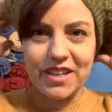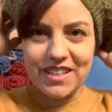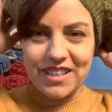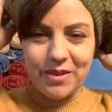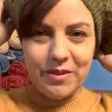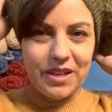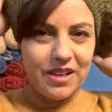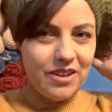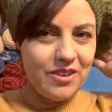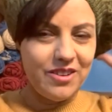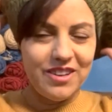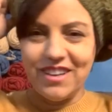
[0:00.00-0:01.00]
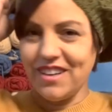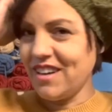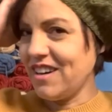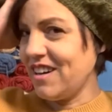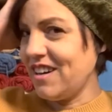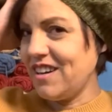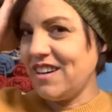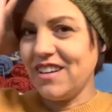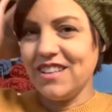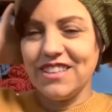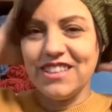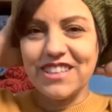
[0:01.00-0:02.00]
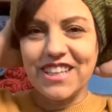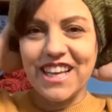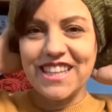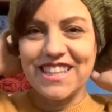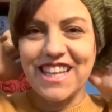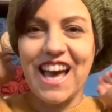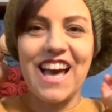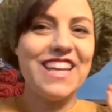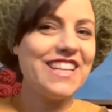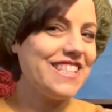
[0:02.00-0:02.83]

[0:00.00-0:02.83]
There we go. Look at that.